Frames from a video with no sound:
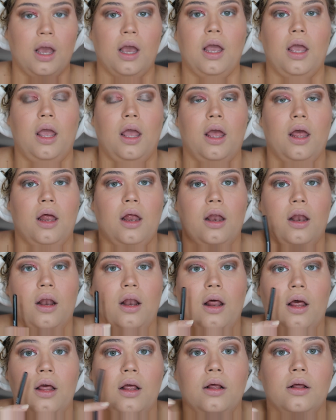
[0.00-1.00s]

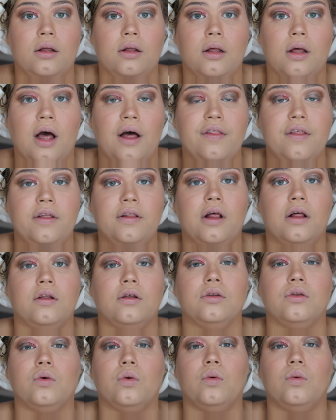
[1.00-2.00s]
And I think that
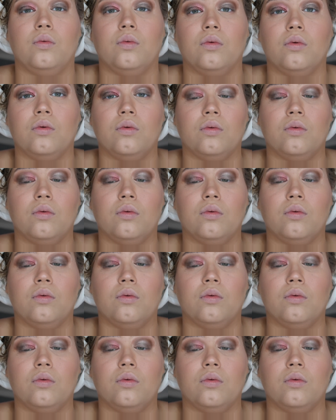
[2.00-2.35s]
looks cool.